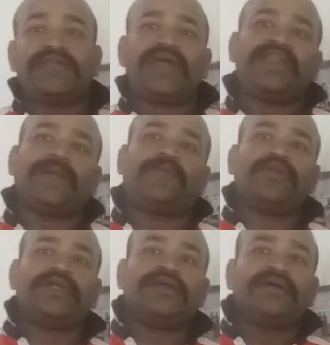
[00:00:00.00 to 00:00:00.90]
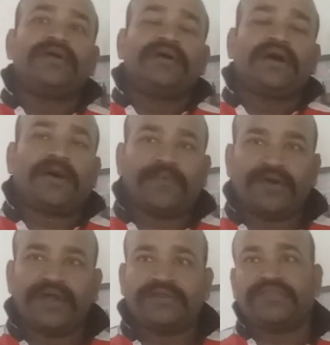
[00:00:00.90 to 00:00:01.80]
an
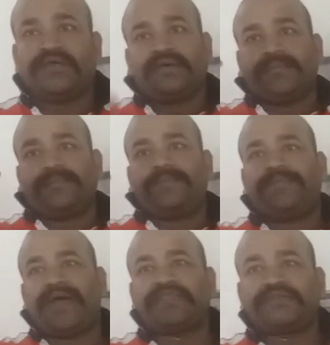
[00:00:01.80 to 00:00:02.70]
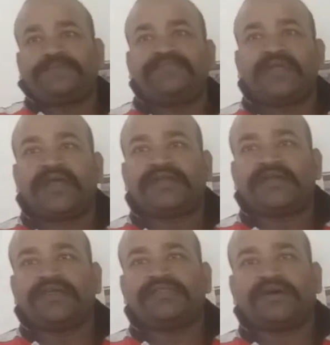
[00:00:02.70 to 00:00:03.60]
opponent's best hitter
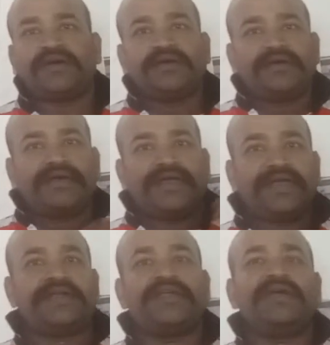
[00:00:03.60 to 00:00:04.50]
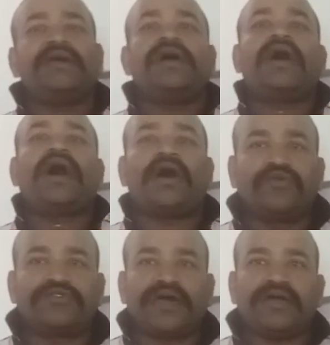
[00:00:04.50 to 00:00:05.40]
is hitting
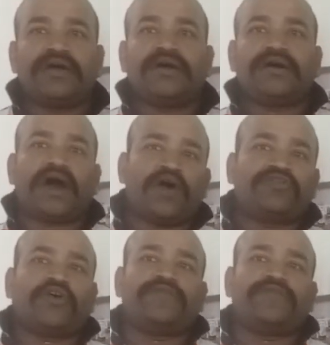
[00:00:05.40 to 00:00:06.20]
out of